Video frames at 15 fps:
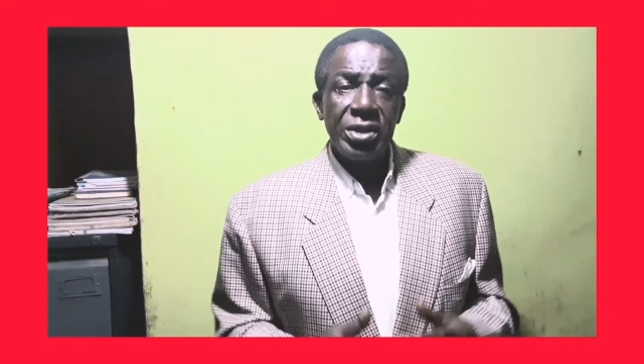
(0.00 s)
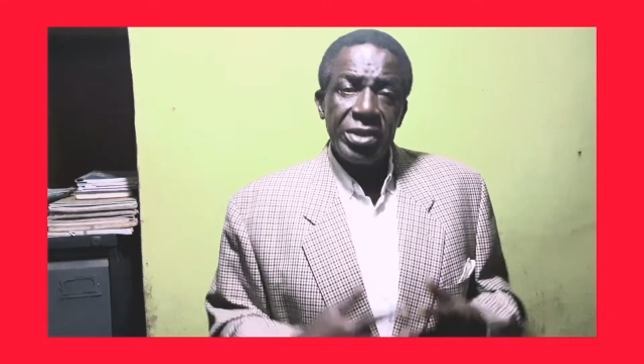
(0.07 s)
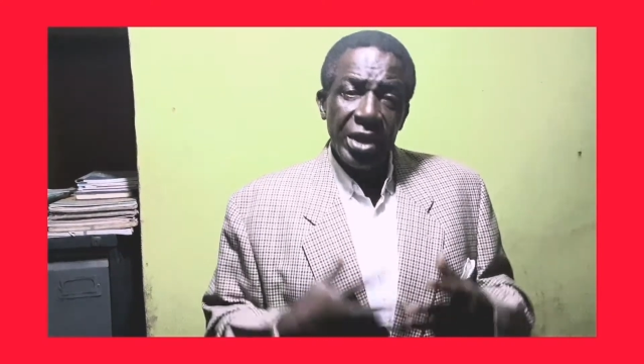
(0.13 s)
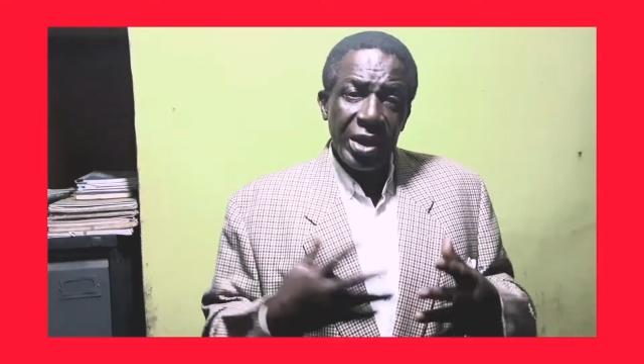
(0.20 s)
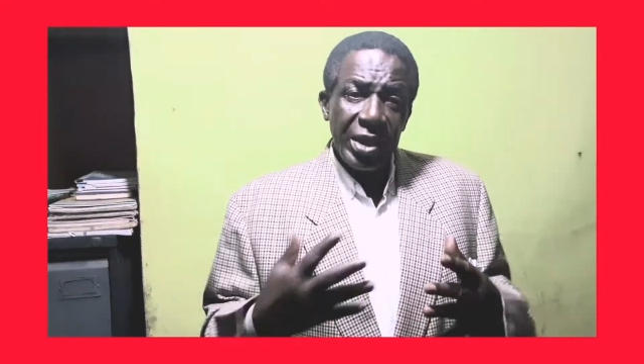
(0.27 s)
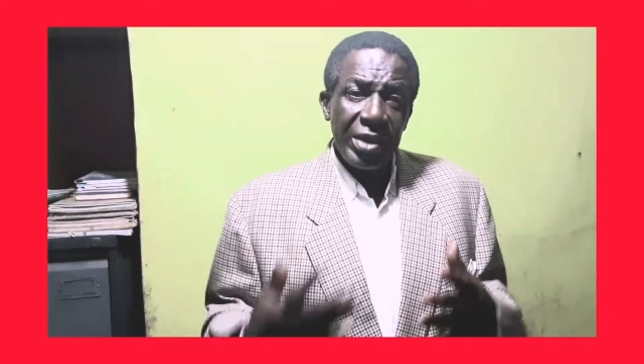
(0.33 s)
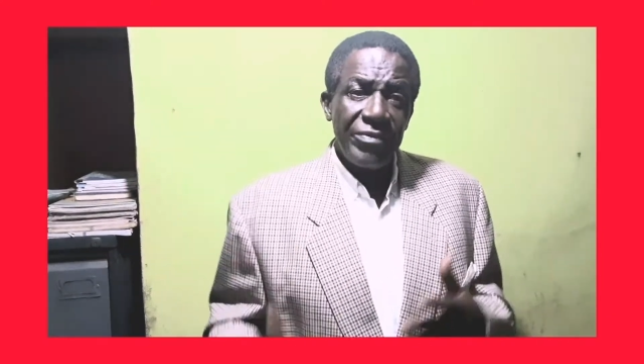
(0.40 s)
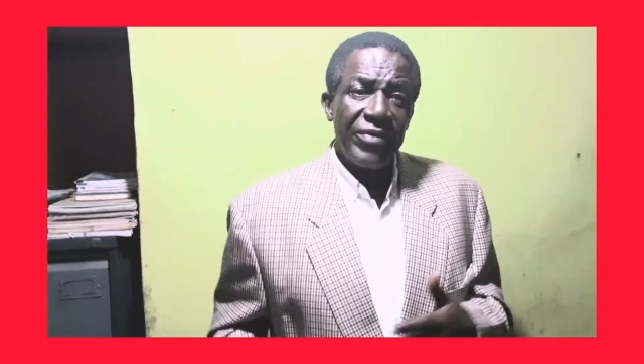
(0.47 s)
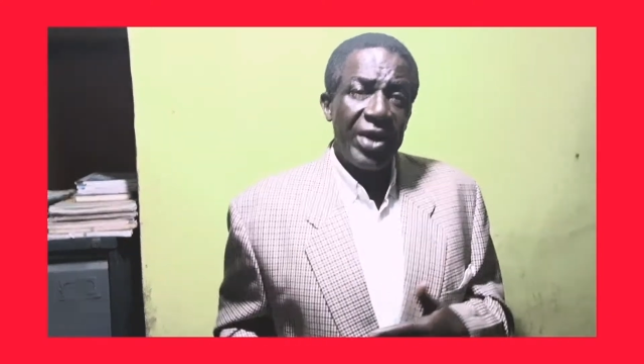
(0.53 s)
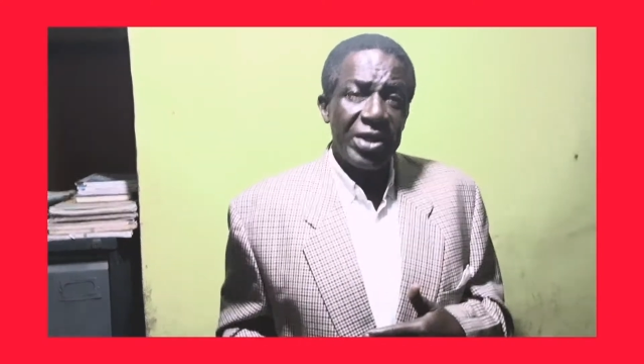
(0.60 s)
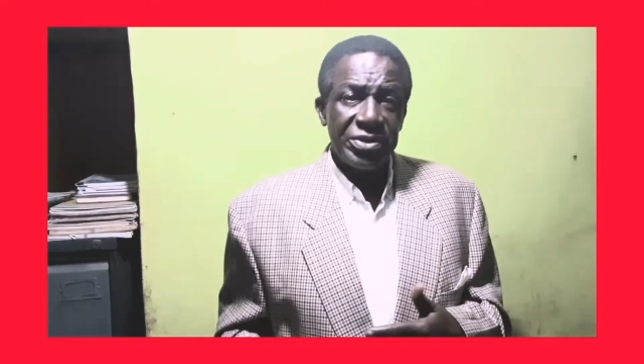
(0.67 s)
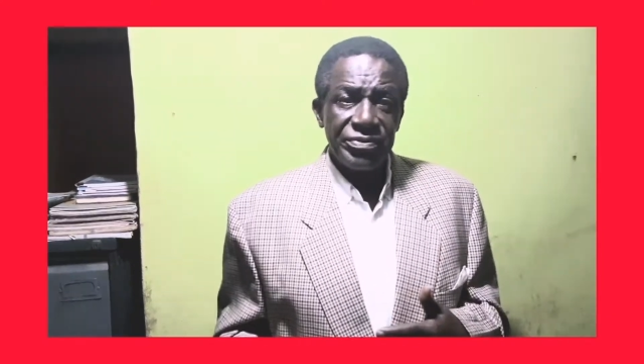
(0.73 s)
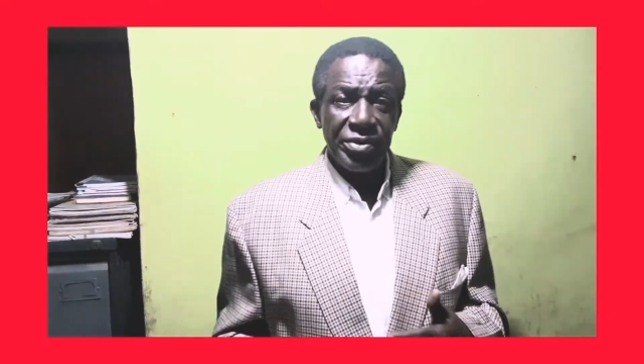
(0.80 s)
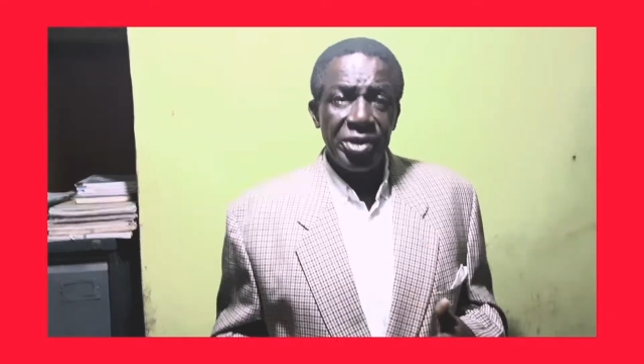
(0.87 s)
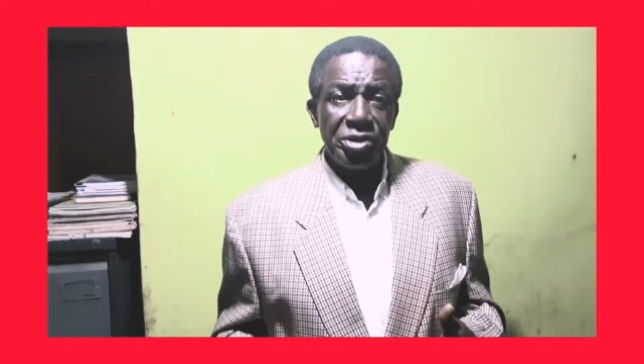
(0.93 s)
The liver
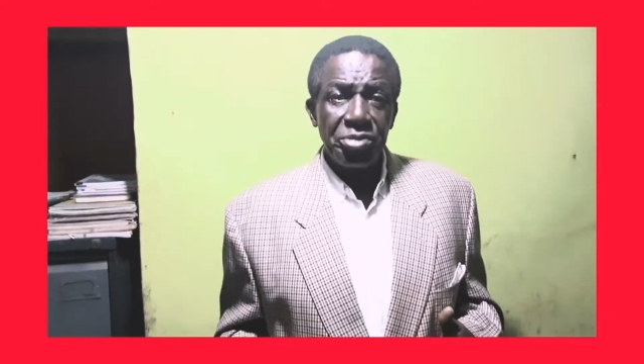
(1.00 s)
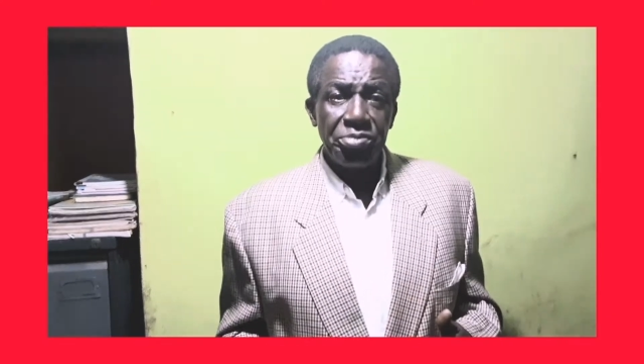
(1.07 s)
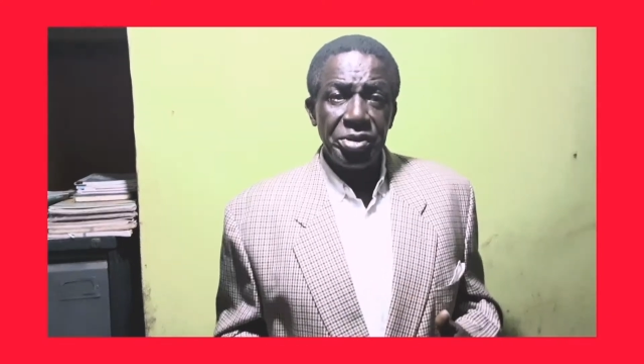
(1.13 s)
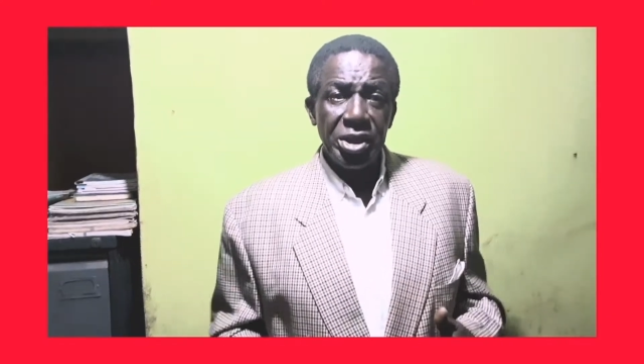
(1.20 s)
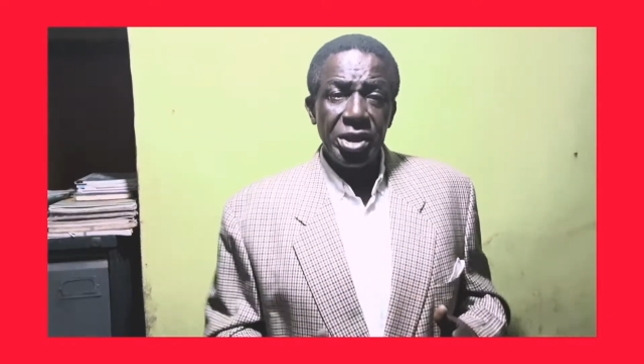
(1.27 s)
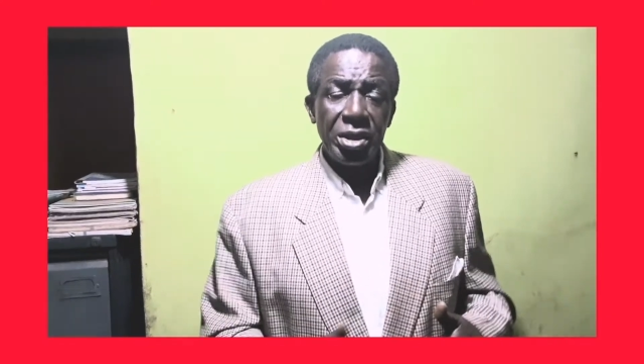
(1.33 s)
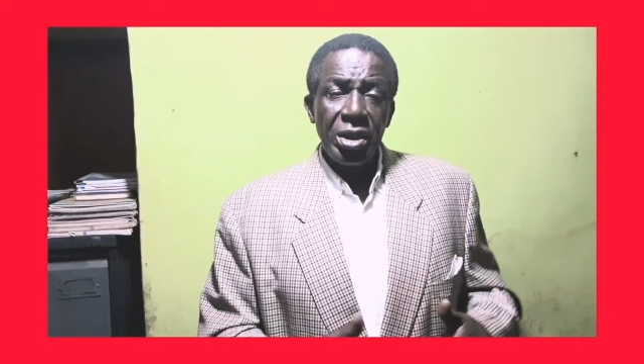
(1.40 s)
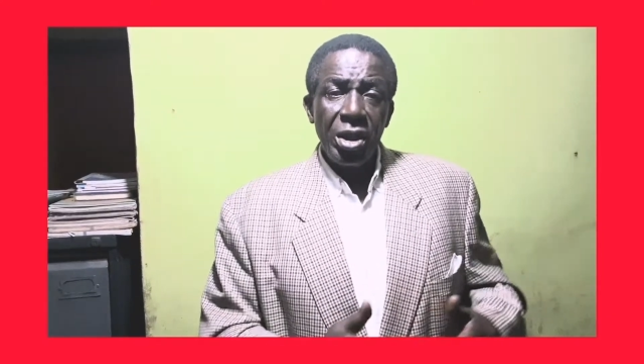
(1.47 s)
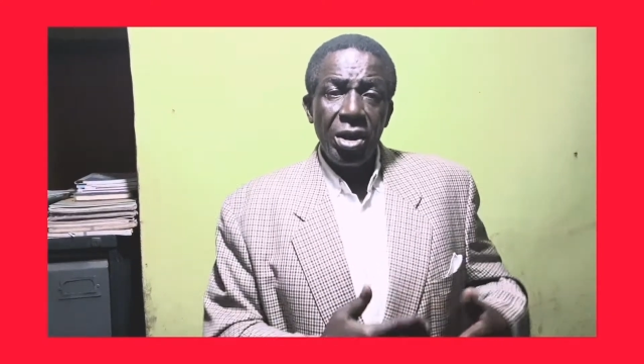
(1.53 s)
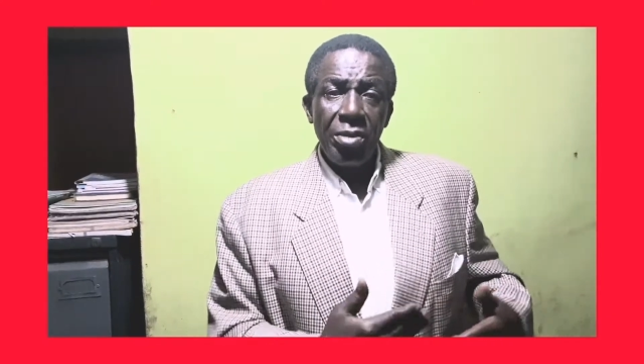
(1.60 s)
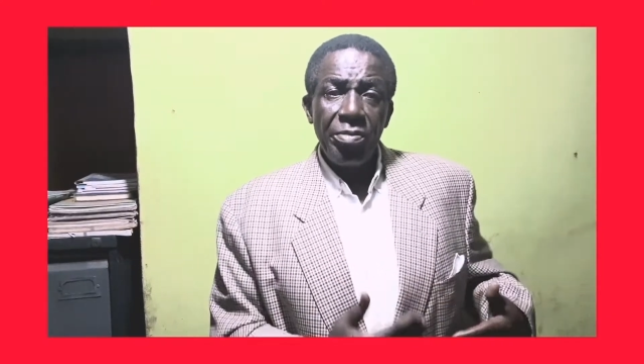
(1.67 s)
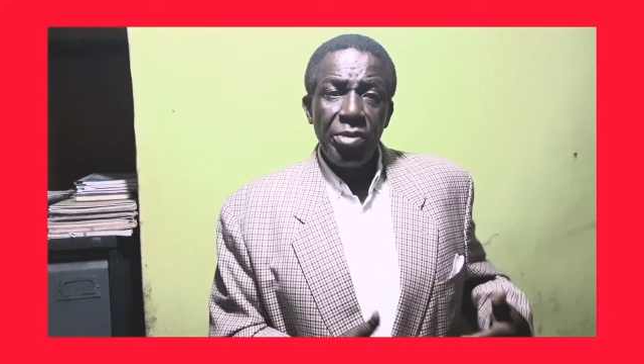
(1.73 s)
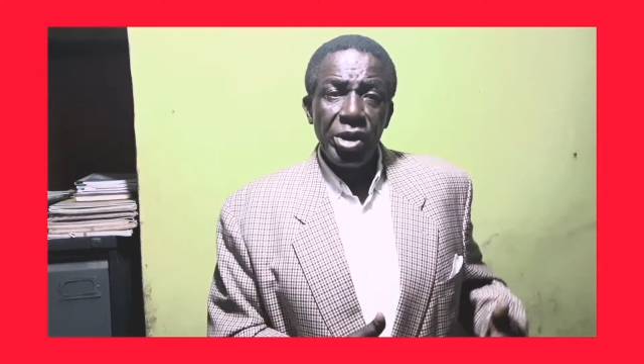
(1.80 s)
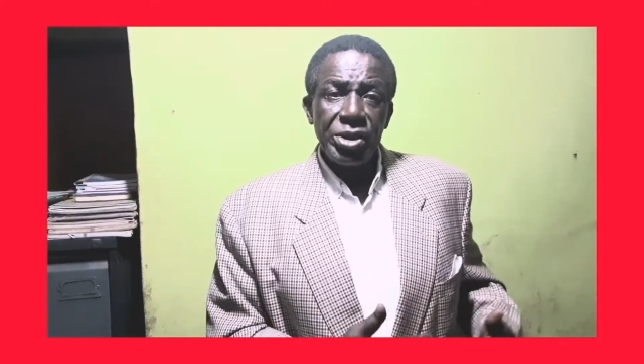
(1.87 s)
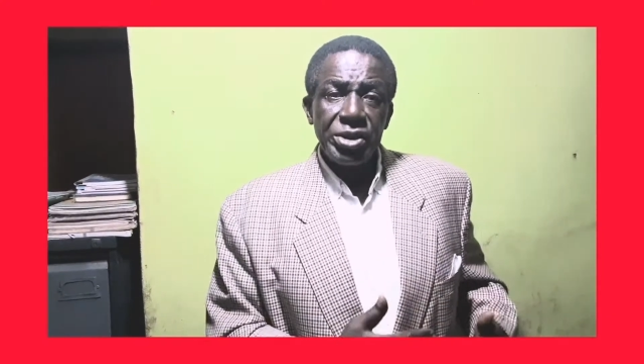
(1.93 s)
is very big,
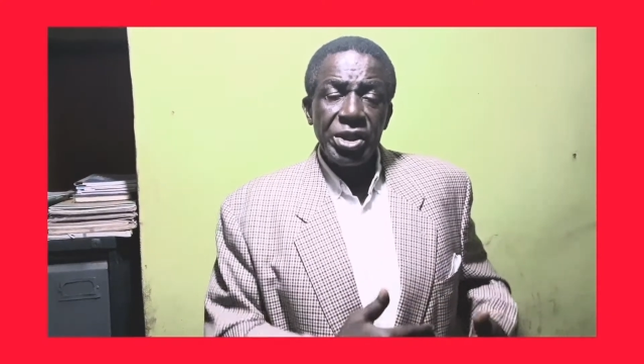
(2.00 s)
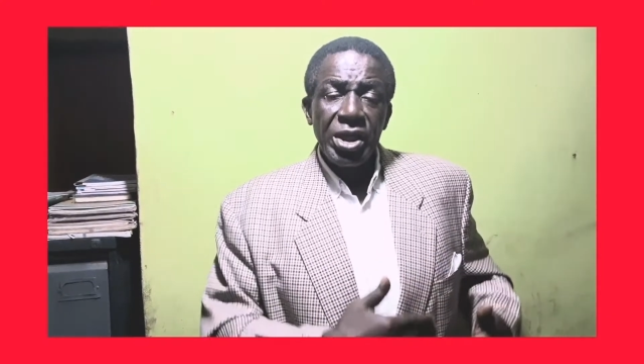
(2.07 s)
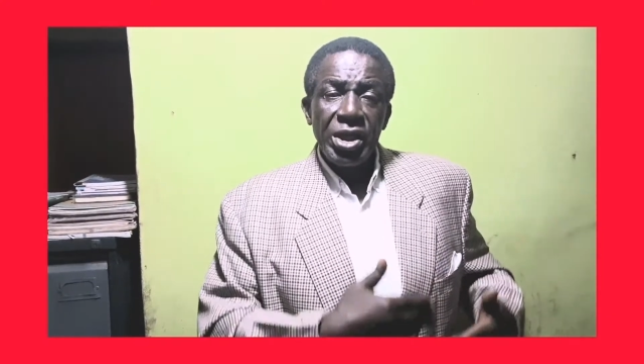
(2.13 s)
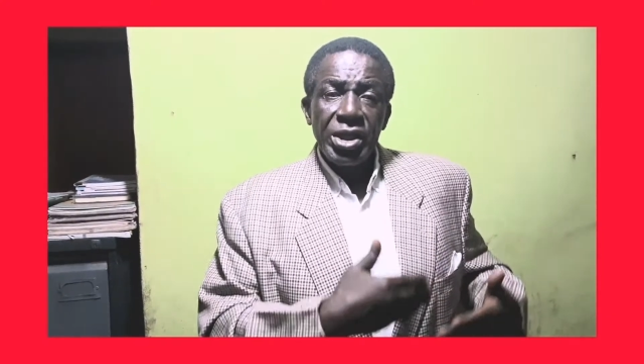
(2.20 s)
but